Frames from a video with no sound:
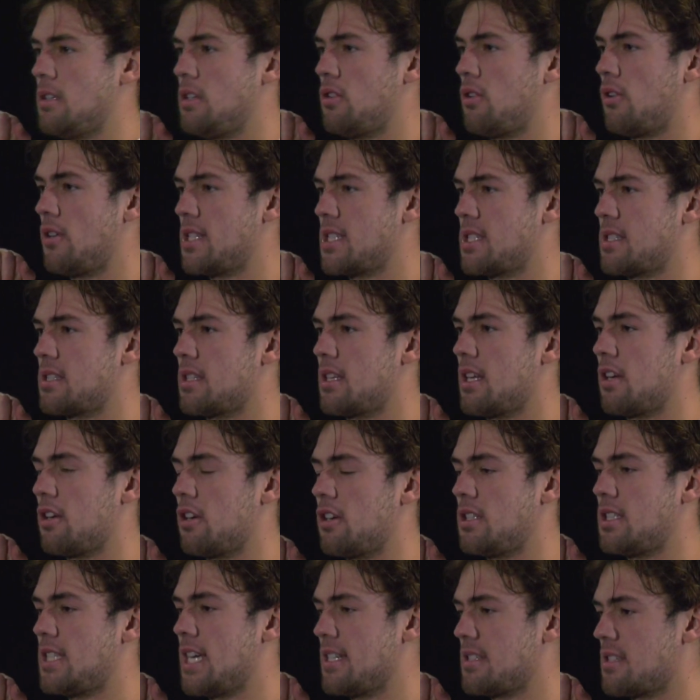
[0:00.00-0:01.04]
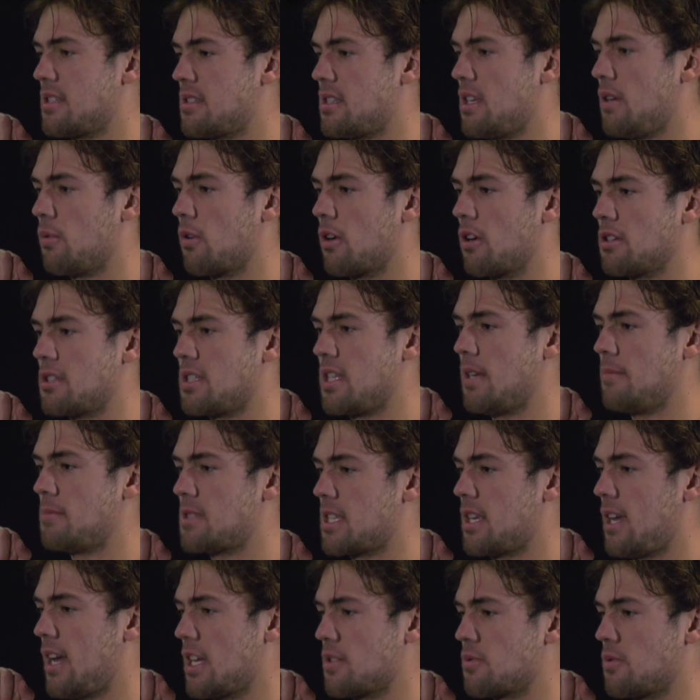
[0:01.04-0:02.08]
You always get a good test to see where your team
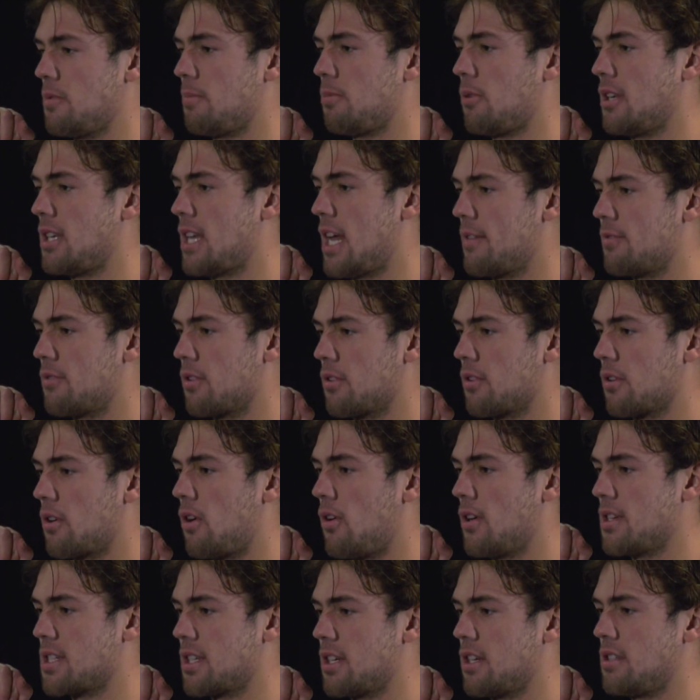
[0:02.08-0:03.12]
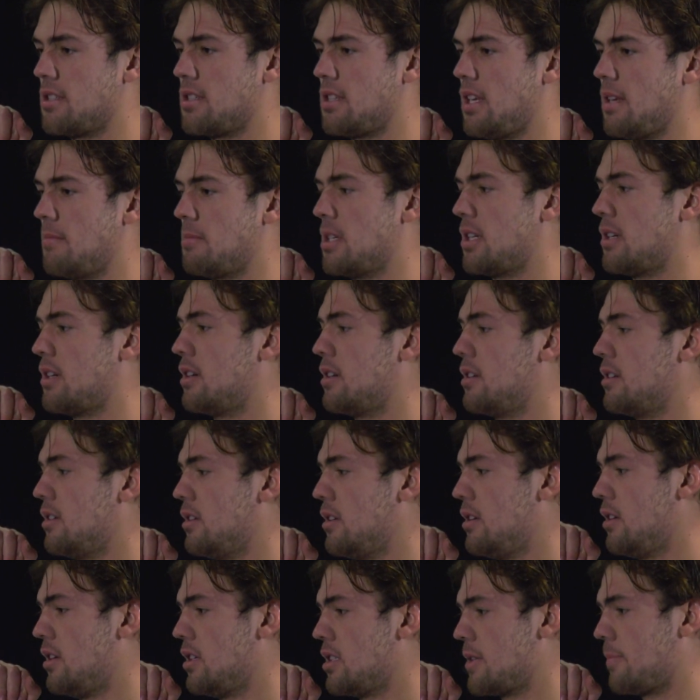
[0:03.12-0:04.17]
stands when you play Denver. They're always a good team to,
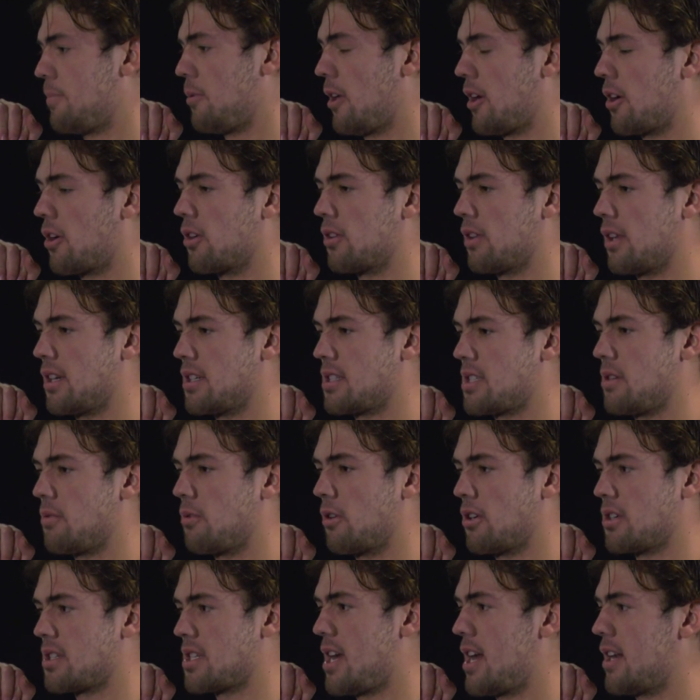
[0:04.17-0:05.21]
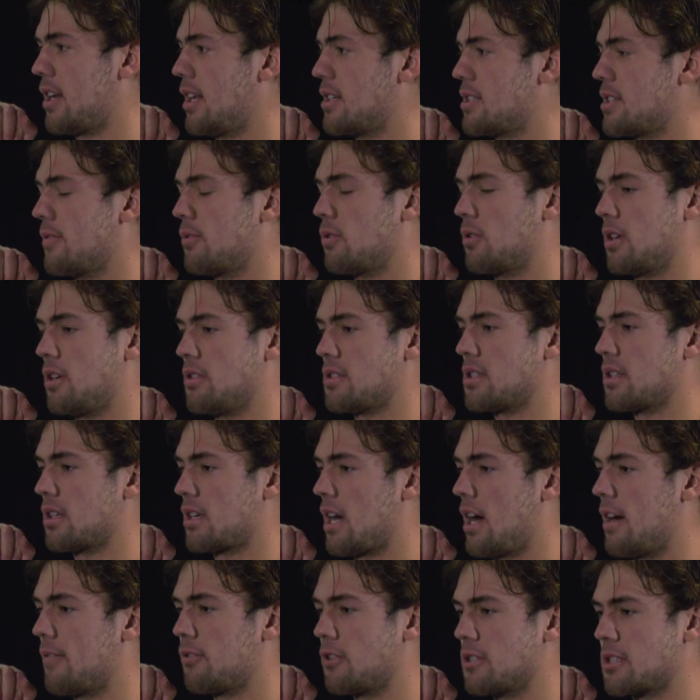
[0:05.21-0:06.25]
to play early to see where you're standing against everyone else in the
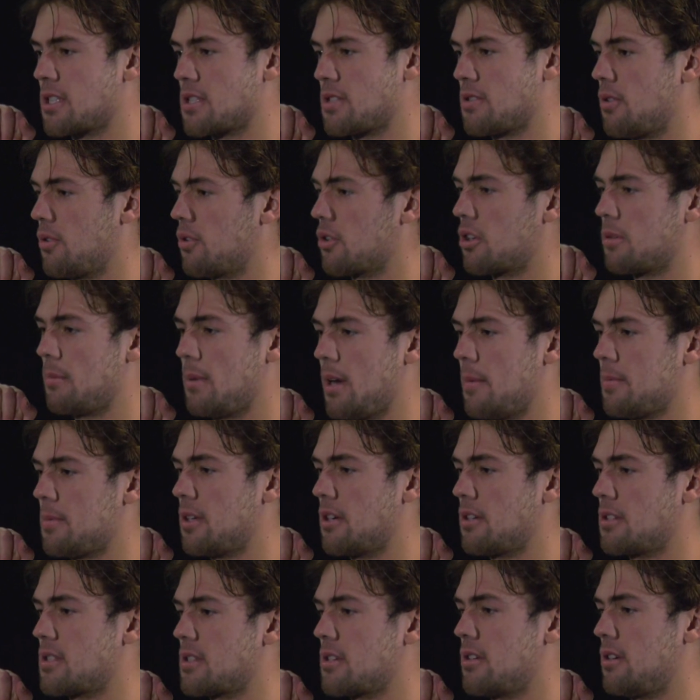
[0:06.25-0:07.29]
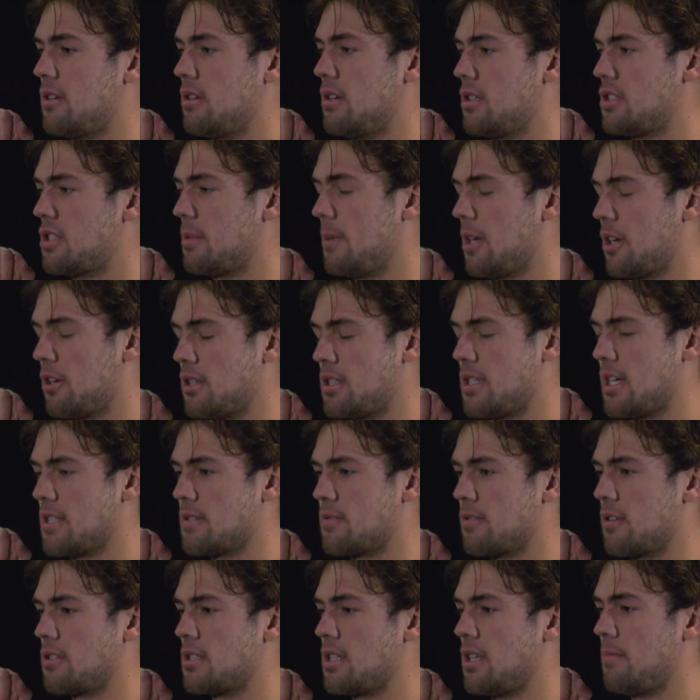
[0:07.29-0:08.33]
conference because you know they're going to be up there. So it should be a good test
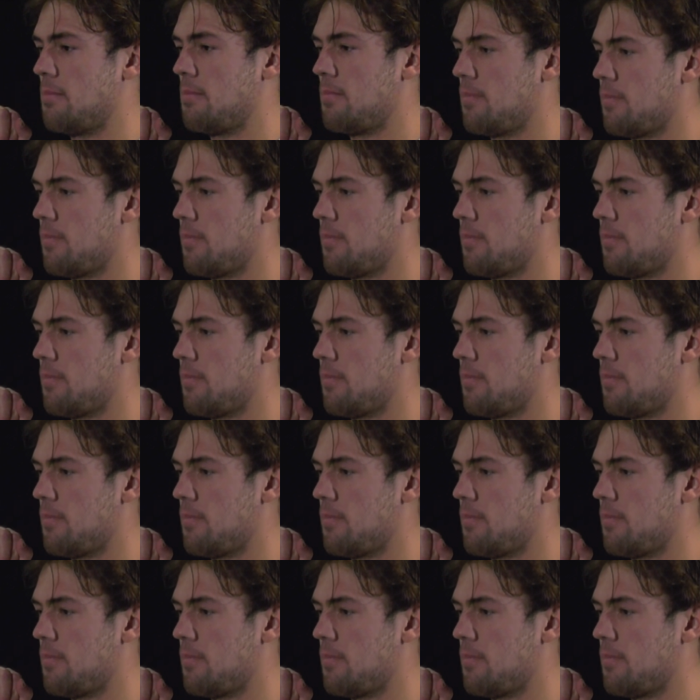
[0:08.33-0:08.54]
for our team.